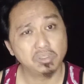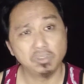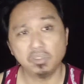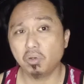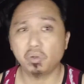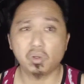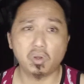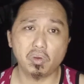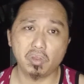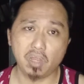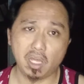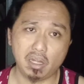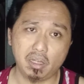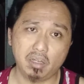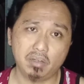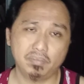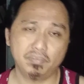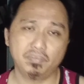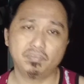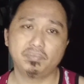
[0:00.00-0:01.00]
Don't go
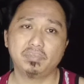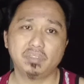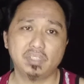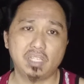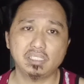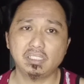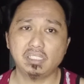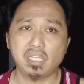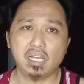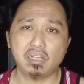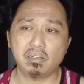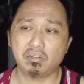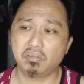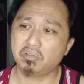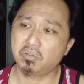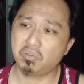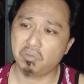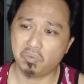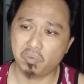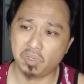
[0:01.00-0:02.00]
there. That's not
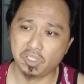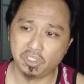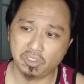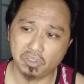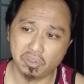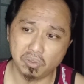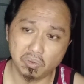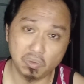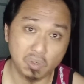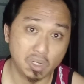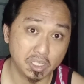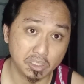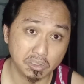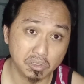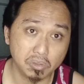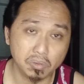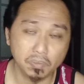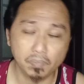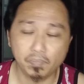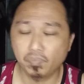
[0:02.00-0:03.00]
what you want to
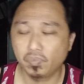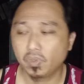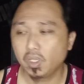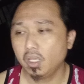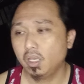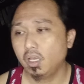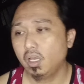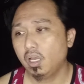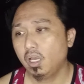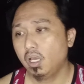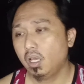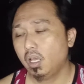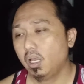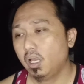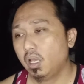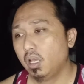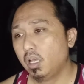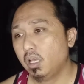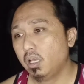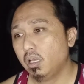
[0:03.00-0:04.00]
do.
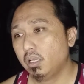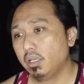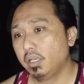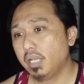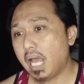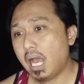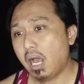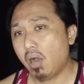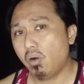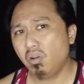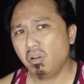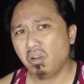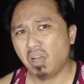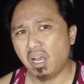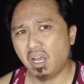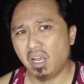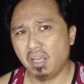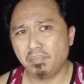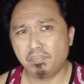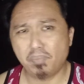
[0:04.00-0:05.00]
Now,
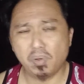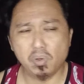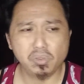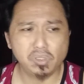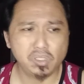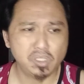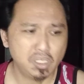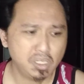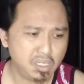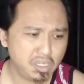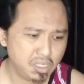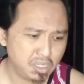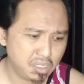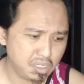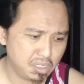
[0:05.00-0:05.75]
I posted